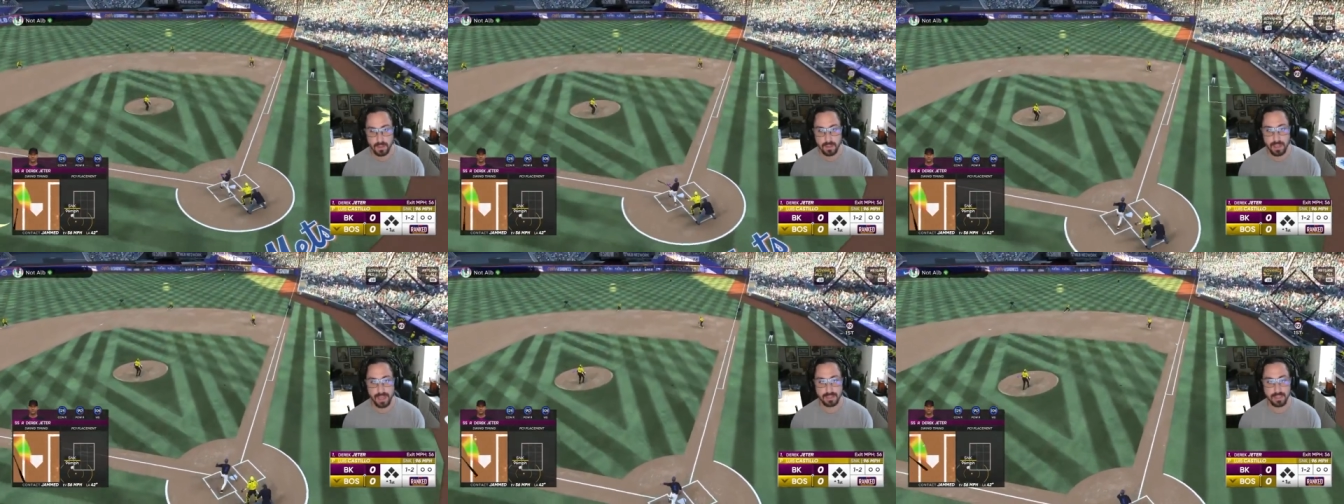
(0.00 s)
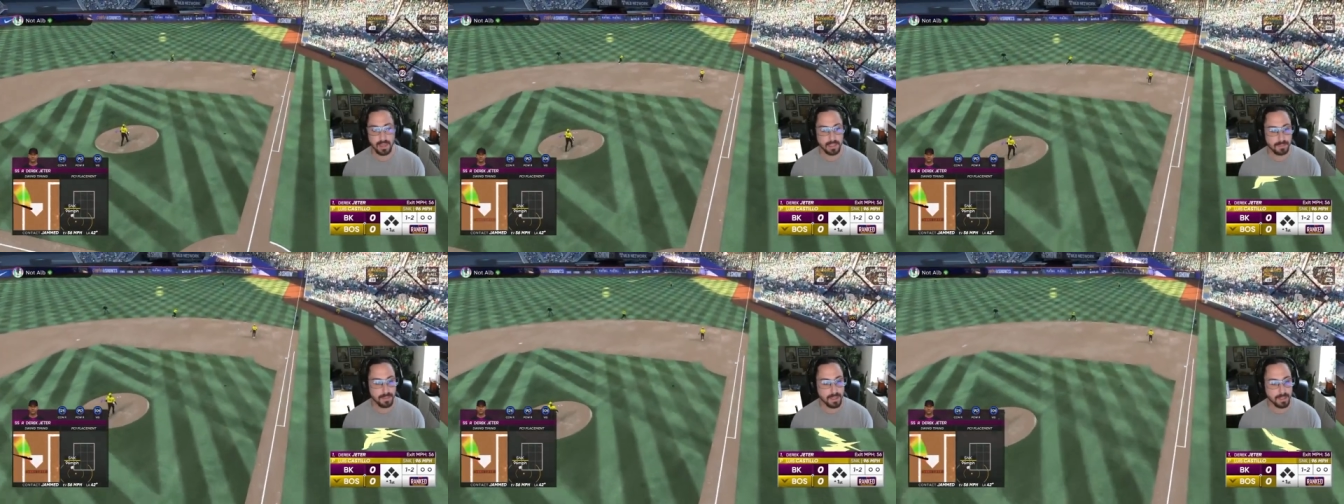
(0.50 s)
That's a
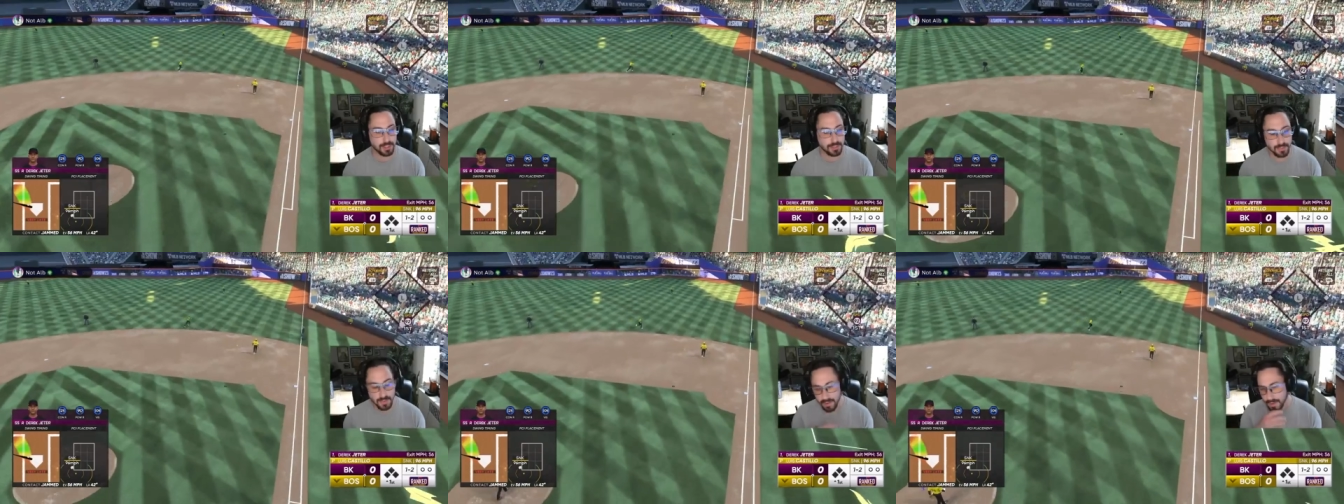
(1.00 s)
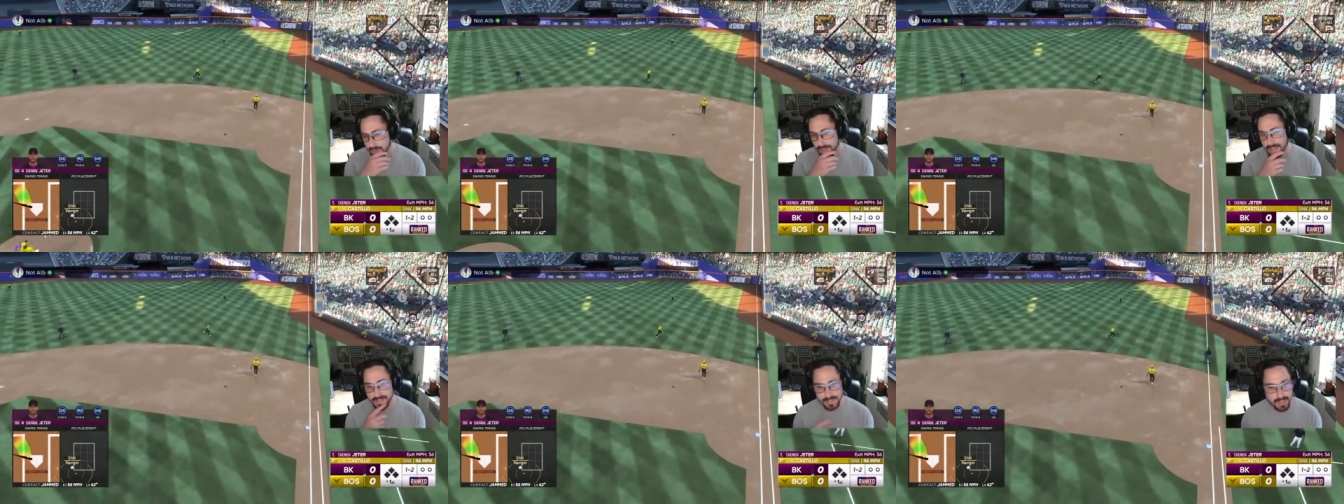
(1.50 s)
nice pitch.
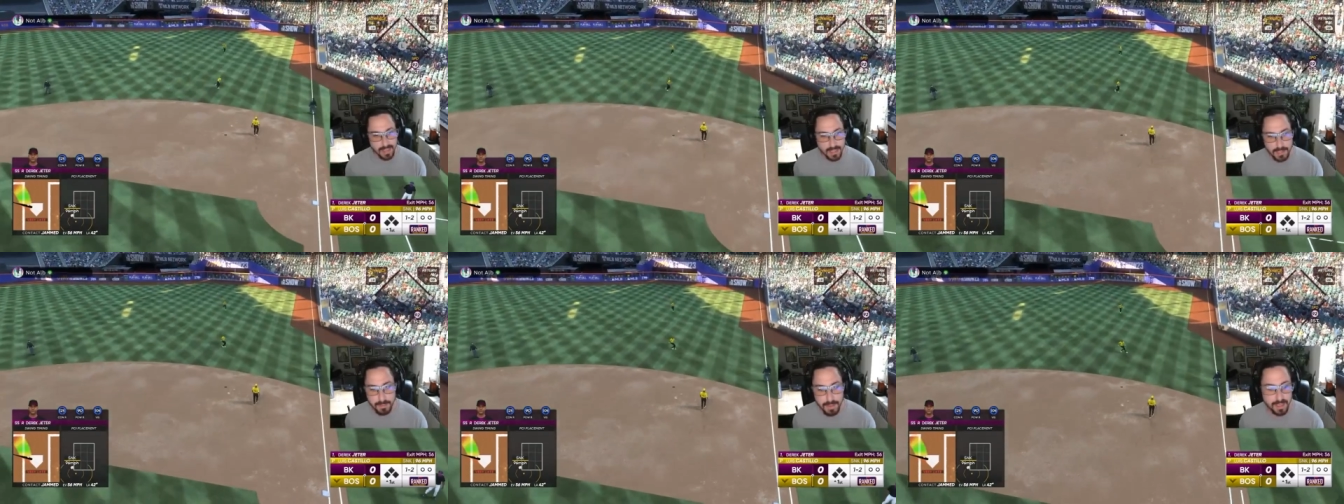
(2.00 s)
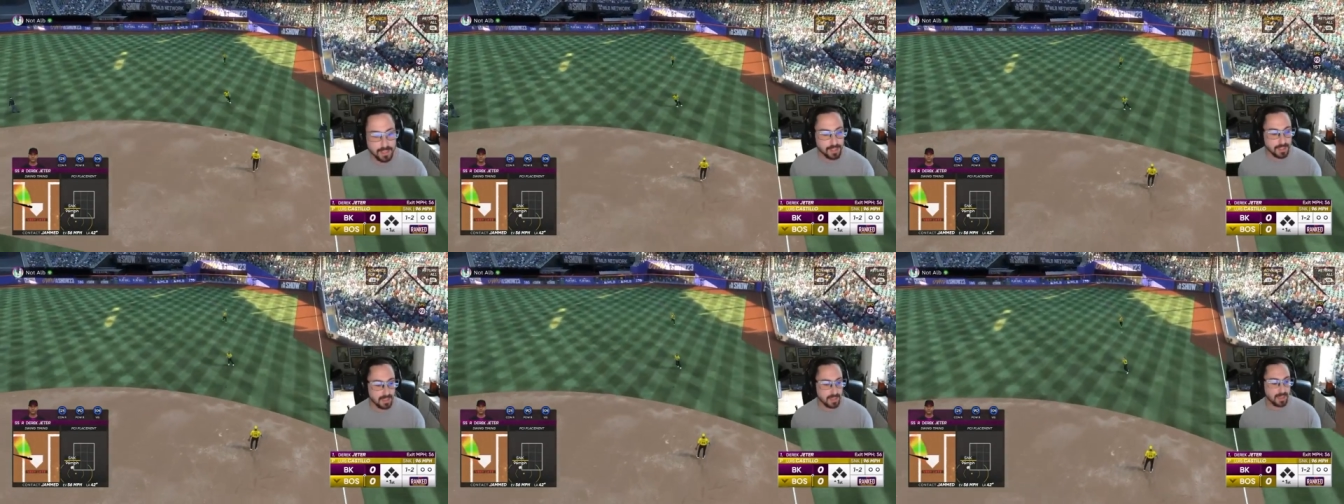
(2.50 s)
That's a nice pitch